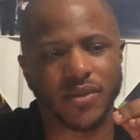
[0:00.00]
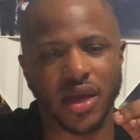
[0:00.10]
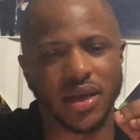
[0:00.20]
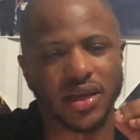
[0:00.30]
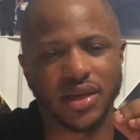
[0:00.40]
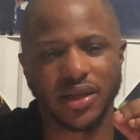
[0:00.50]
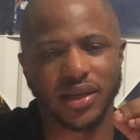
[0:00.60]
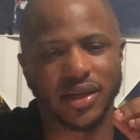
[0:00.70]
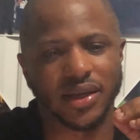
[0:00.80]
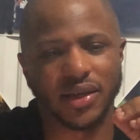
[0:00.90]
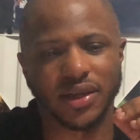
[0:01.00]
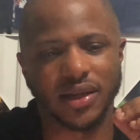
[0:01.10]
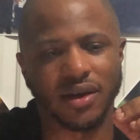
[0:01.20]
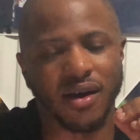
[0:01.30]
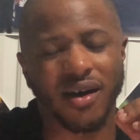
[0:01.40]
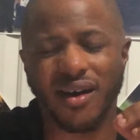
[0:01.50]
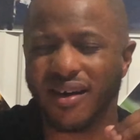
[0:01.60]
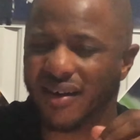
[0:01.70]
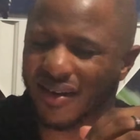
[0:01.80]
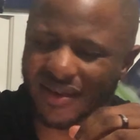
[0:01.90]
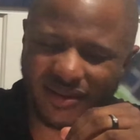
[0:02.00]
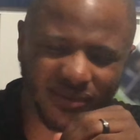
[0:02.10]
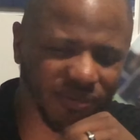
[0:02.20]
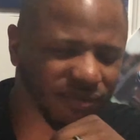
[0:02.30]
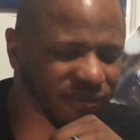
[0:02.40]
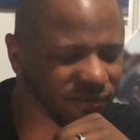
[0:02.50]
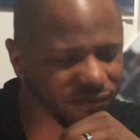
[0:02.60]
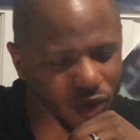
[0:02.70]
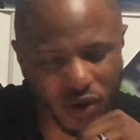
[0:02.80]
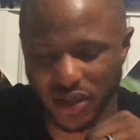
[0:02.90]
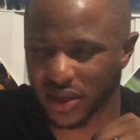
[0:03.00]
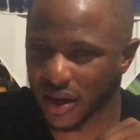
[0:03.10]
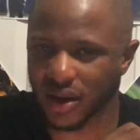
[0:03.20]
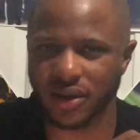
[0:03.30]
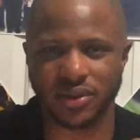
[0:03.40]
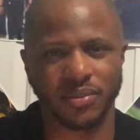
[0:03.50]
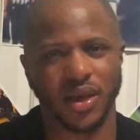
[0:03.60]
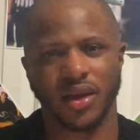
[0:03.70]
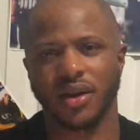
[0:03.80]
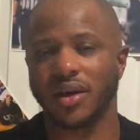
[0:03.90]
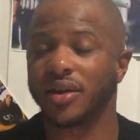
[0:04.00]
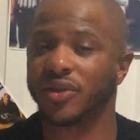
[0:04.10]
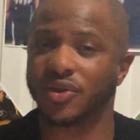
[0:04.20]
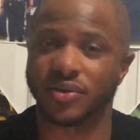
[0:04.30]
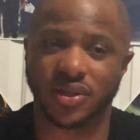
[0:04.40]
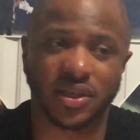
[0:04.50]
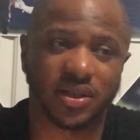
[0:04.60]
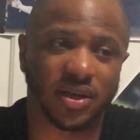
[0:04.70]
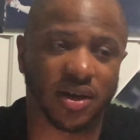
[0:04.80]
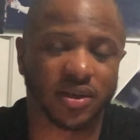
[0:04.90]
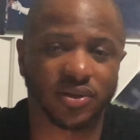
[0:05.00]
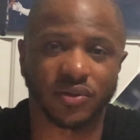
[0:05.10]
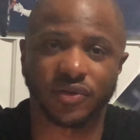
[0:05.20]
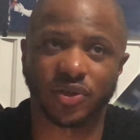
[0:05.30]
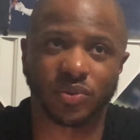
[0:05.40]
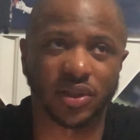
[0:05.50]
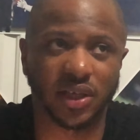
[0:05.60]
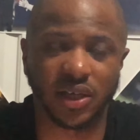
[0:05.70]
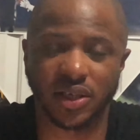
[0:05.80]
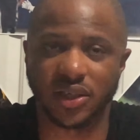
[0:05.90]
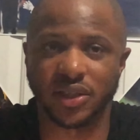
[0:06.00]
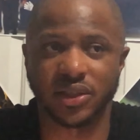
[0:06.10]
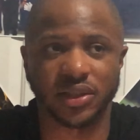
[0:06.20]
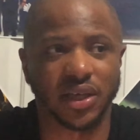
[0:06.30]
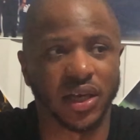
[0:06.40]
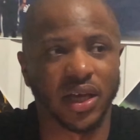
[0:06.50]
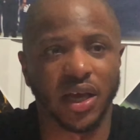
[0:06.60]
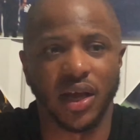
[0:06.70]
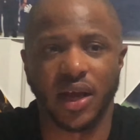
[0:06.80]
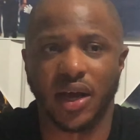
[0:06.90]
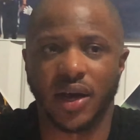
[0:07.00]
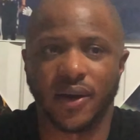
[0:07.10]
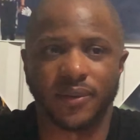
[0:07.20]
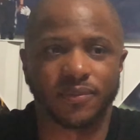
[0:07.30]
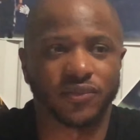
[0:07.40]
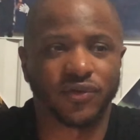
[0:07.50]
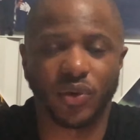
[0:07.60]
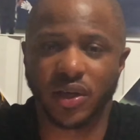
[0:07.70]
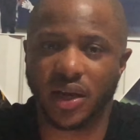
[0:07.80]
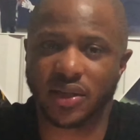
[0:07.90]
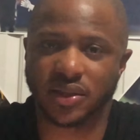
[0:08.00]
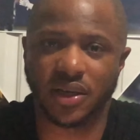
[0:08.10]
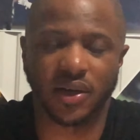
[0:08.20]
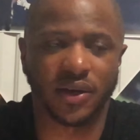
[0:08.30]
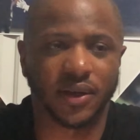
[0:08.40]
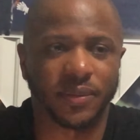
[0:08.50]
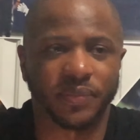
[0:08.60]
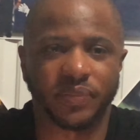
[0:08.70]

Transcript: he hard fought yards, man, 113 yards off of 28 carries, 4 yards a carry,